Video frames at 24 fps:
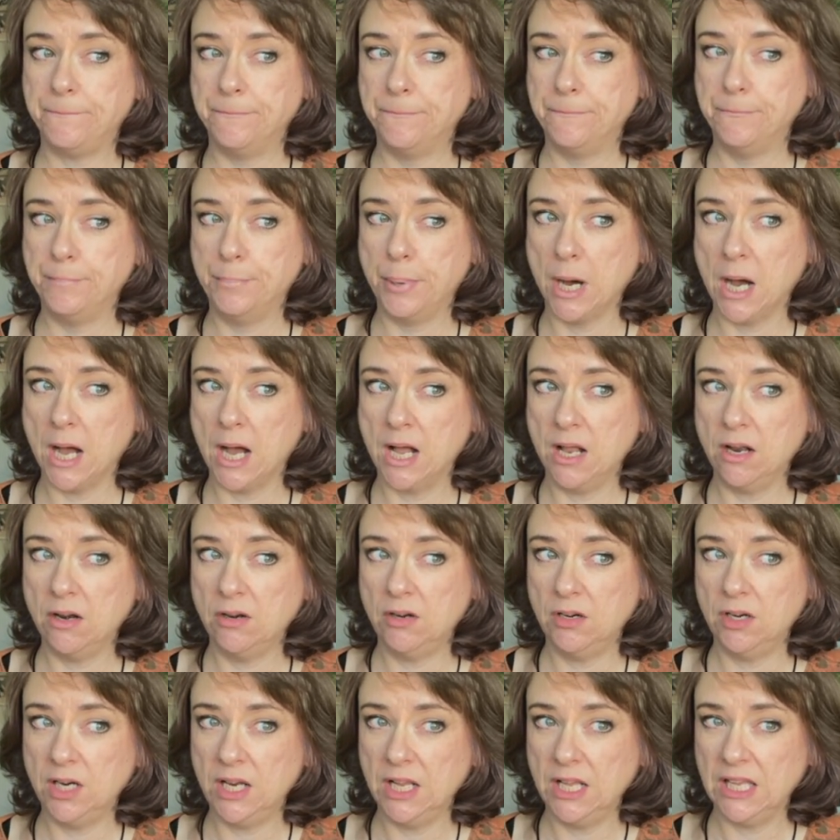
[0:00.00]
but
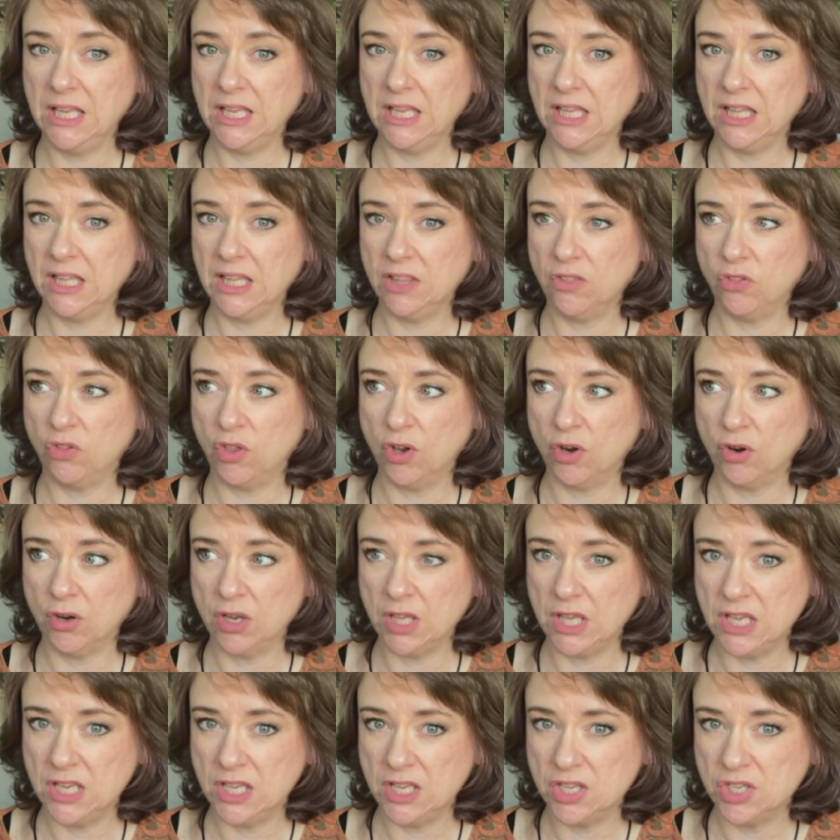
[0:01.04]
there
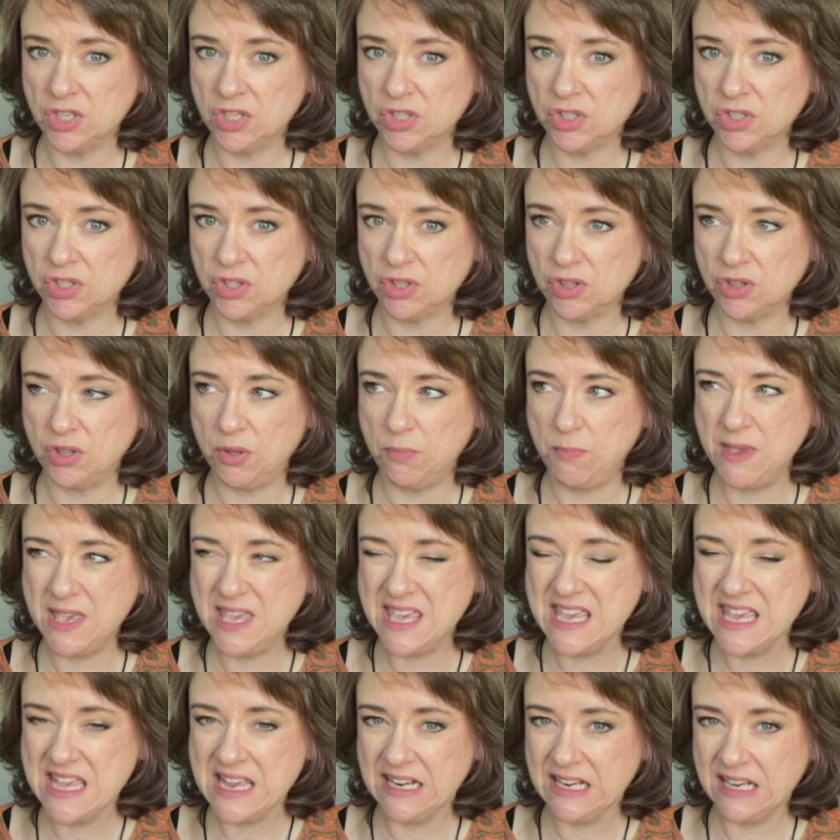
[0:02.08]
is the
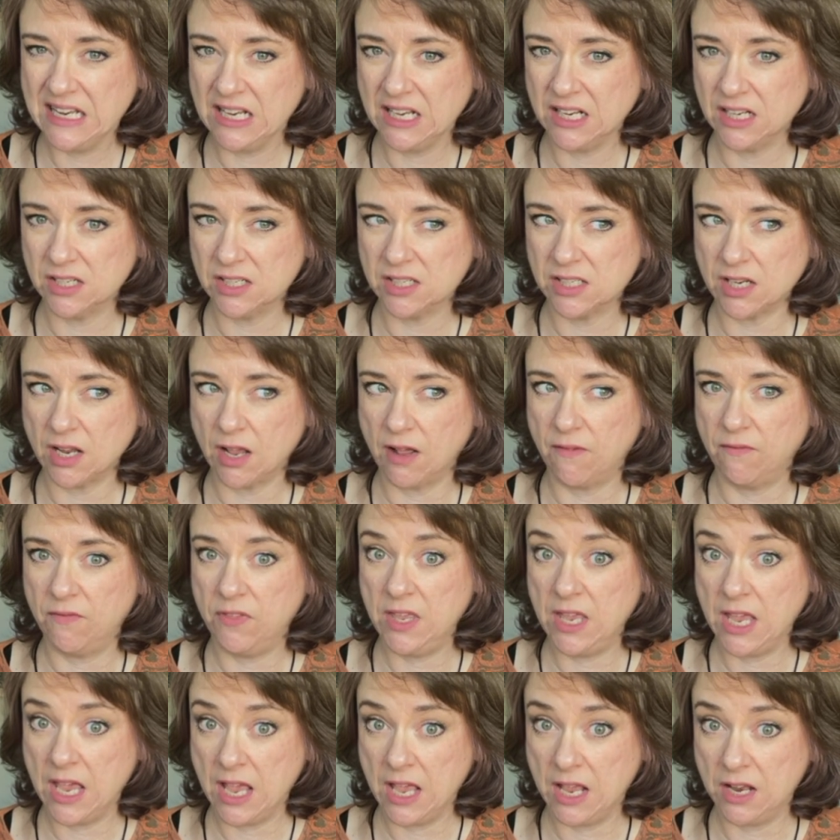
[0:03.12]
beginnings of
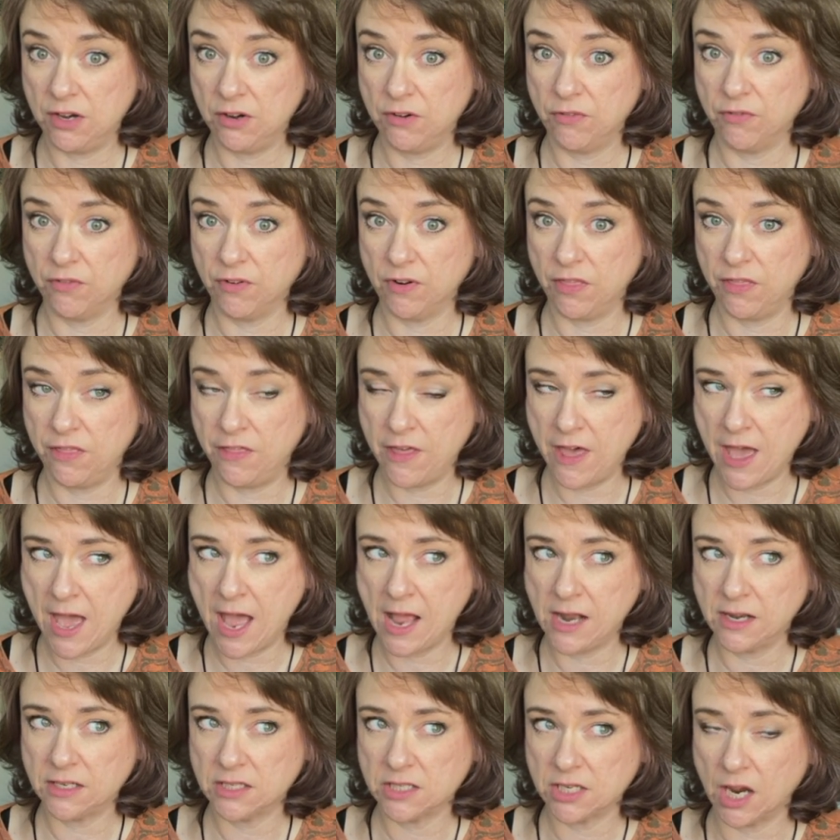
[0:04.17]
the end for
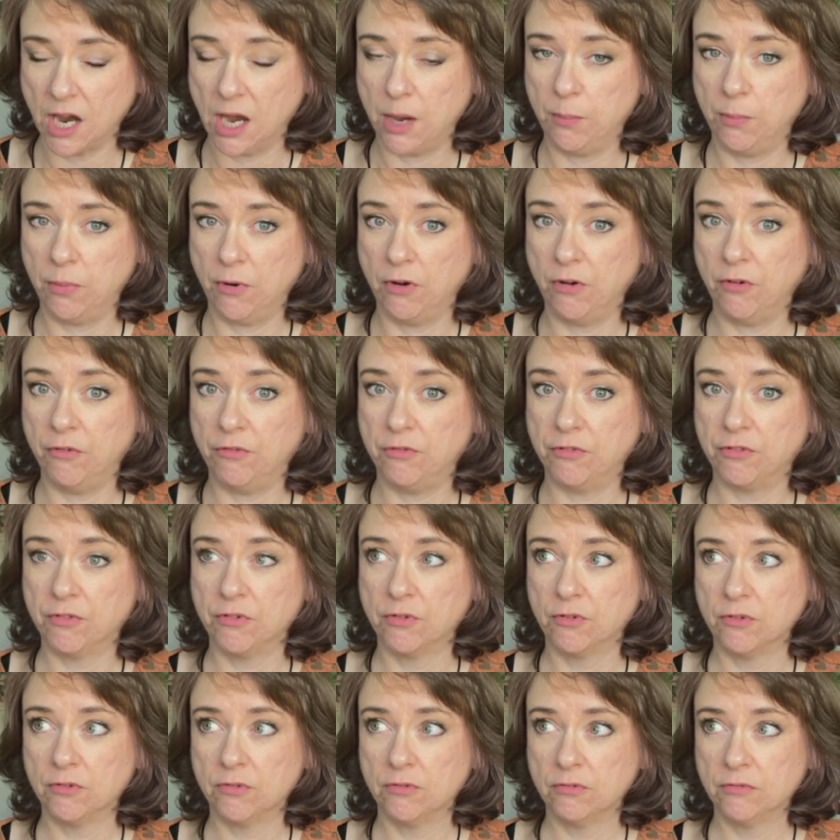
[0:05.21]
that type of
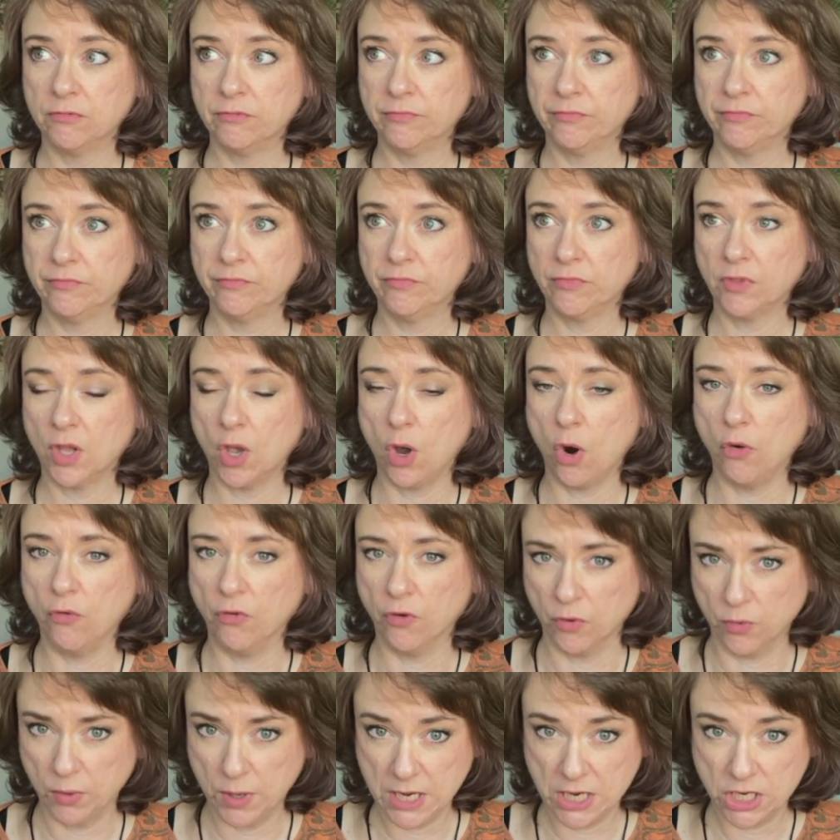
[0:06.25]

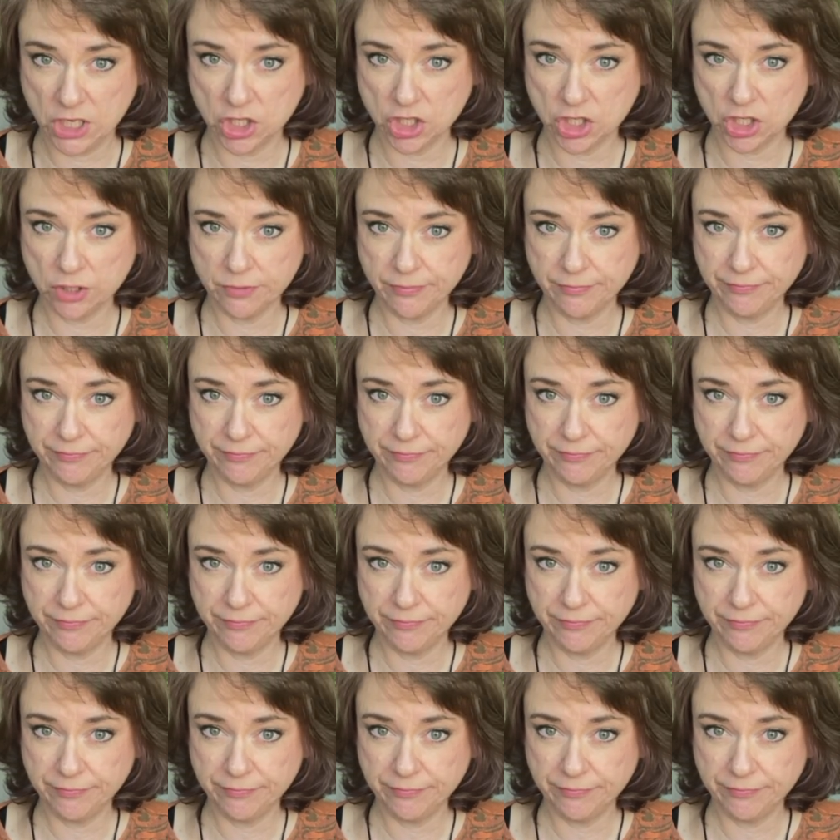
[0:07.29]
overreach.